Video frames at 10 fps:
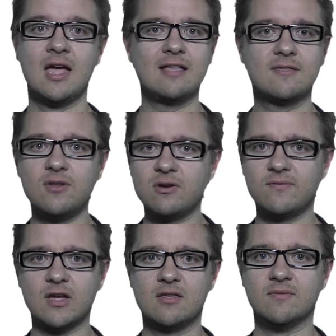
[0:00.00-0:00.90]
it's not
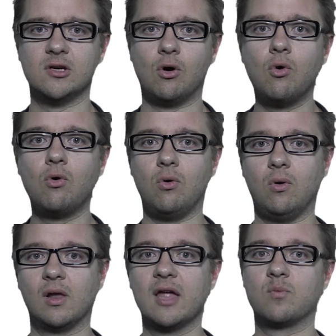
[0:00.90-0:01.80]
effective at
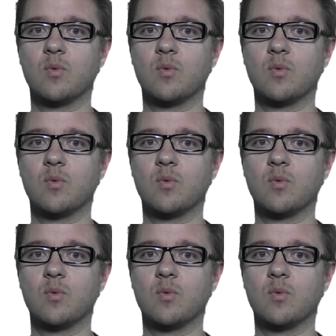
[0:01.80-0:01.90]
all at